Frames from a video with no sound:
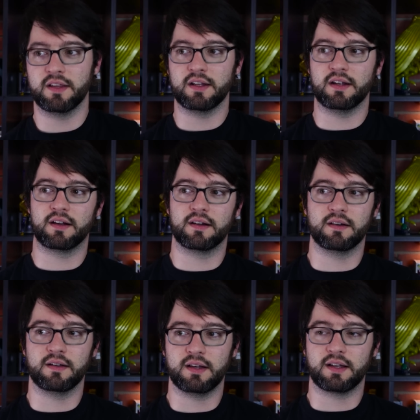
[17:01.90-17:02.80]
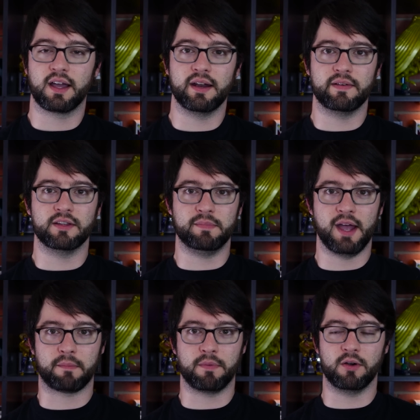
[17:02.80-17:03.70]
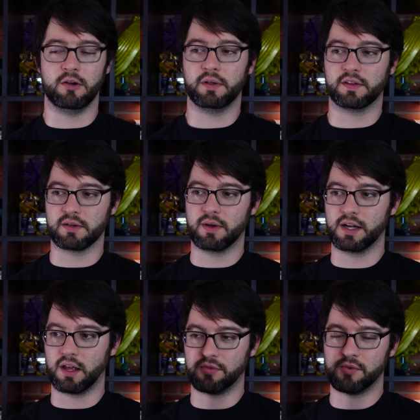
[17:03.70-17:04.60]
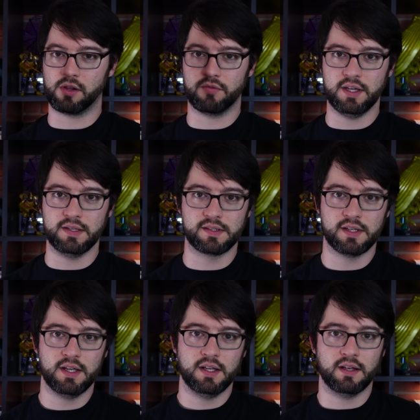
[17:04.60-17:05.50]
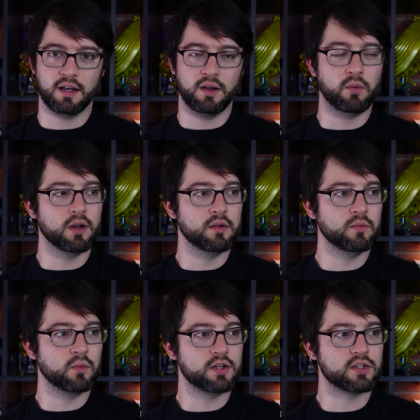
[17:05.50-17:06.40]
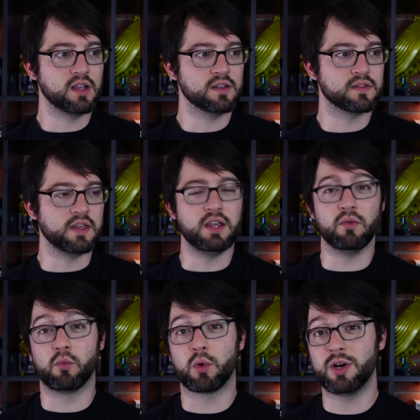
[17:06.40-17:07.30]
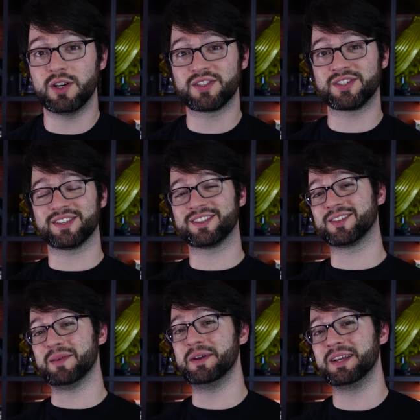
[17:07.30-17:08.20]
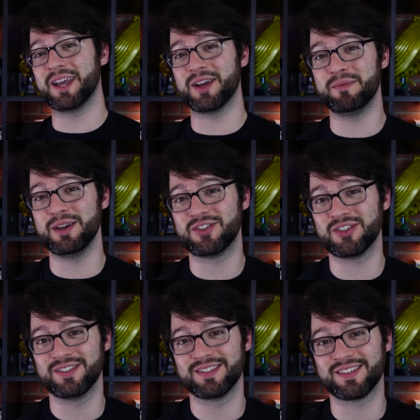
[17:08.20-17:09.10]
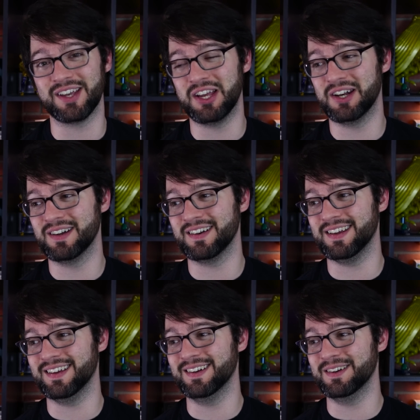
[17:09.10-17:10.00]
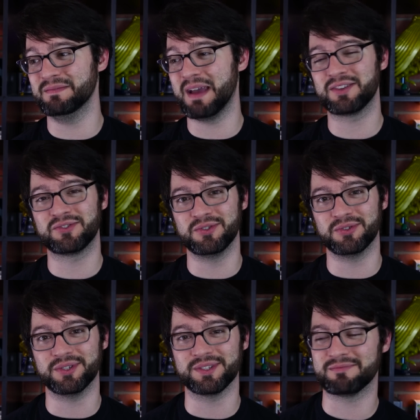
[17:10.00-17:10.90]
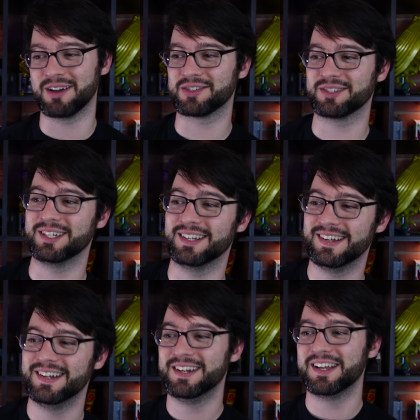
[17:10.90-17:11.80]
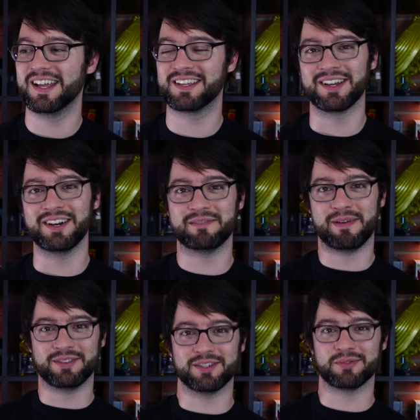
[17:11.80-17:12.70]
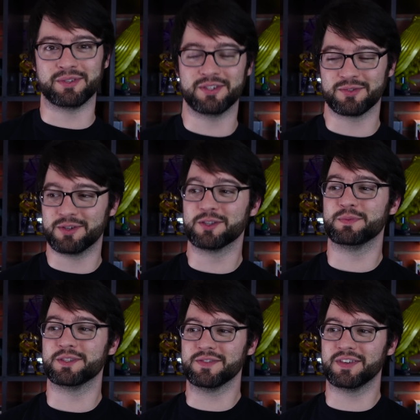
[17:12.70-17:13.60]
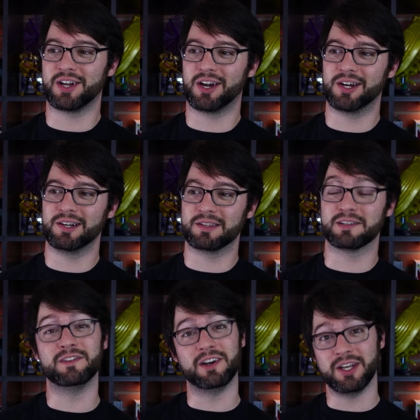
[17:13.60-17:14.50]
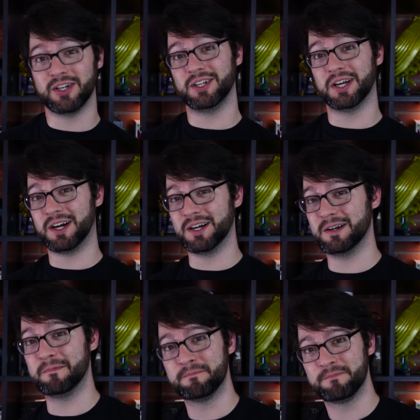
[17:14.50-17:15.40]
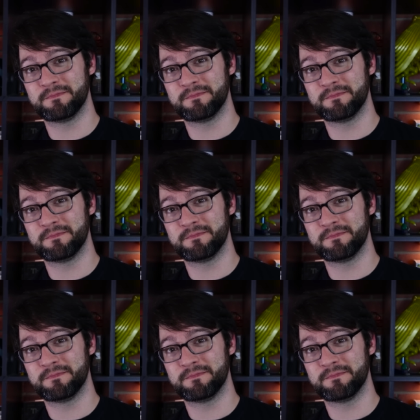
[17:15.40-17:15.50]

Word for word: that are kind of on the back burner because I wanted to get through all of these. One in which is the worst summoning animations in Master Duels. I'm actually excited about this one. There's one specific card that's a very good card,